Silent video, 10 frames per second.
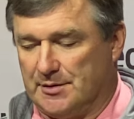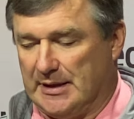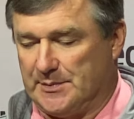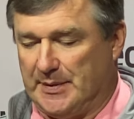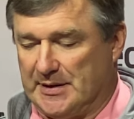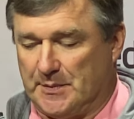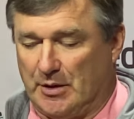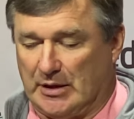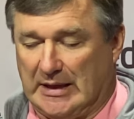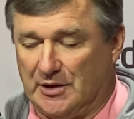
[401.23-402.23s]
That's
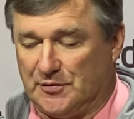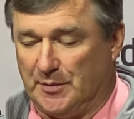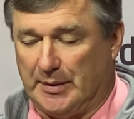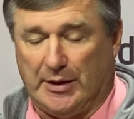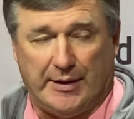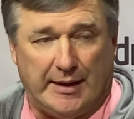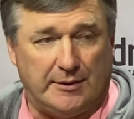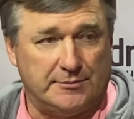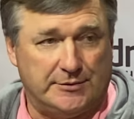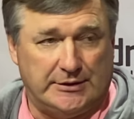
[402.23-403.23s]
part of college football
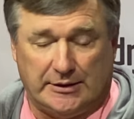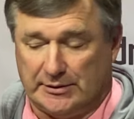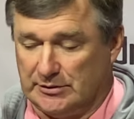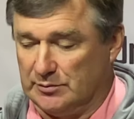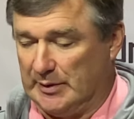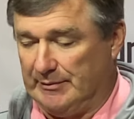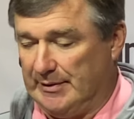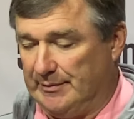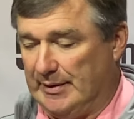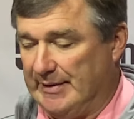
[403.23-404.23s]
now. You know, it's
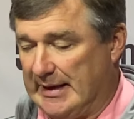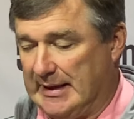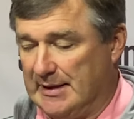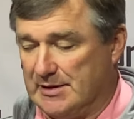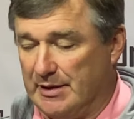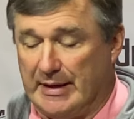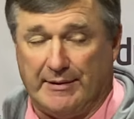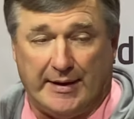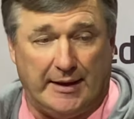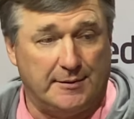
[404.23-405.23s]
we've had kids go
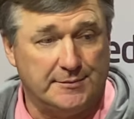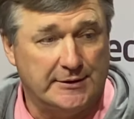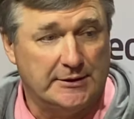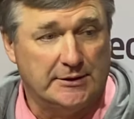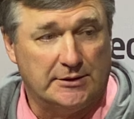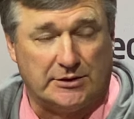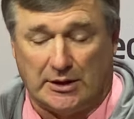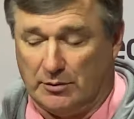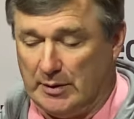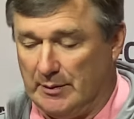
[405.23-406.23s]
down there,
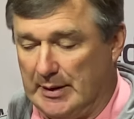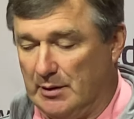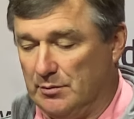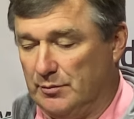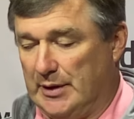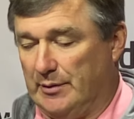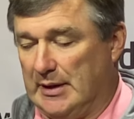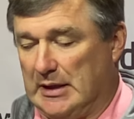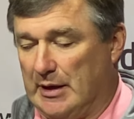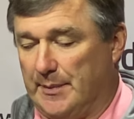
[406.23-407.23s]
so we don't
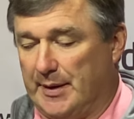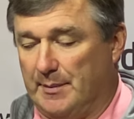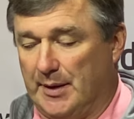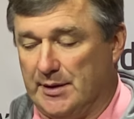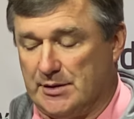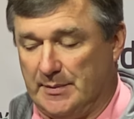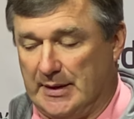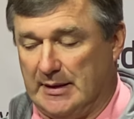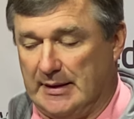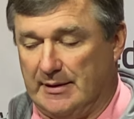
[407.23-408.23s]
get caught up in it much. I
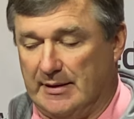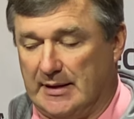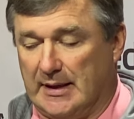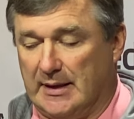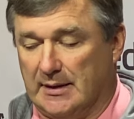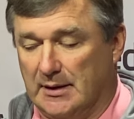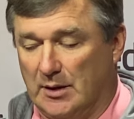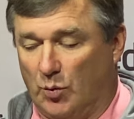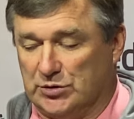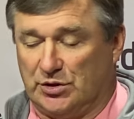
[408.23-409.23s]
mean, at the end of the day,
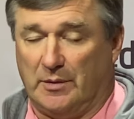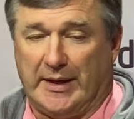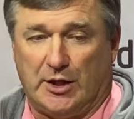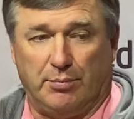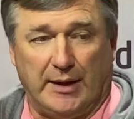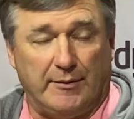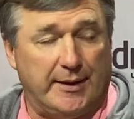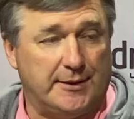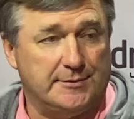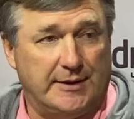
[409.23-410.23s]
what's going to make you play
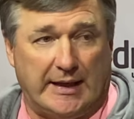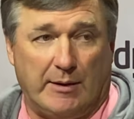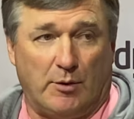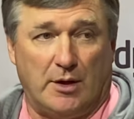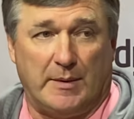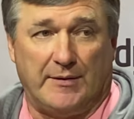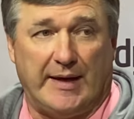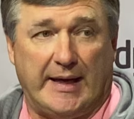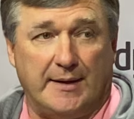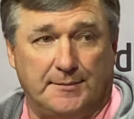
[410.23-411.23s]
well? It ain't worrying about
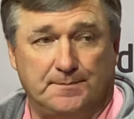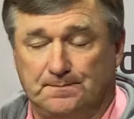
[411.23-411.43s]
that.